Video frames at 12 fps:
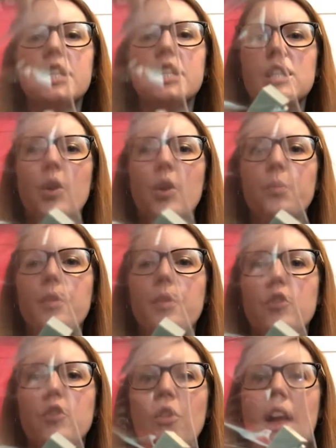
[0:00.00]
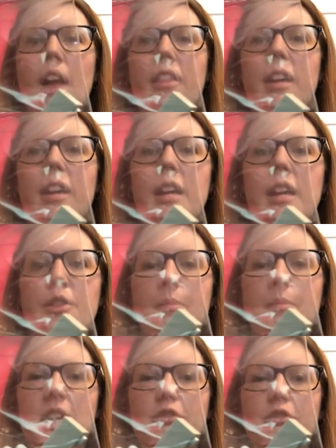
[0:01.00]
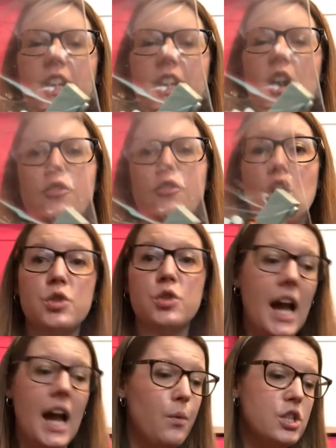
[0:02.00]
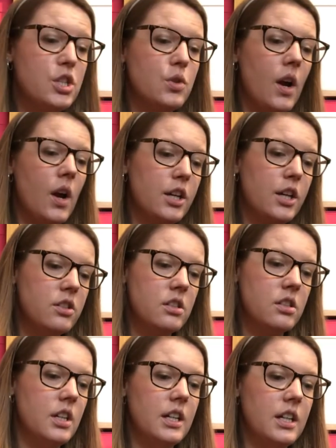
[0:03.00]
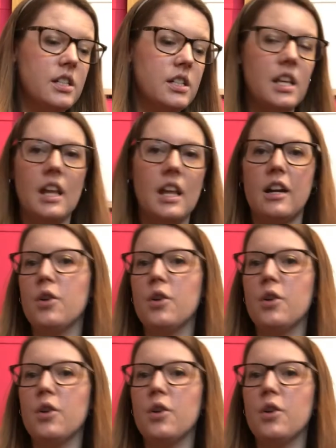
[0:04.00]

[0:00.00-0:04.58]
So we've got there the minifigure of Cho Chang, which is quite good because then that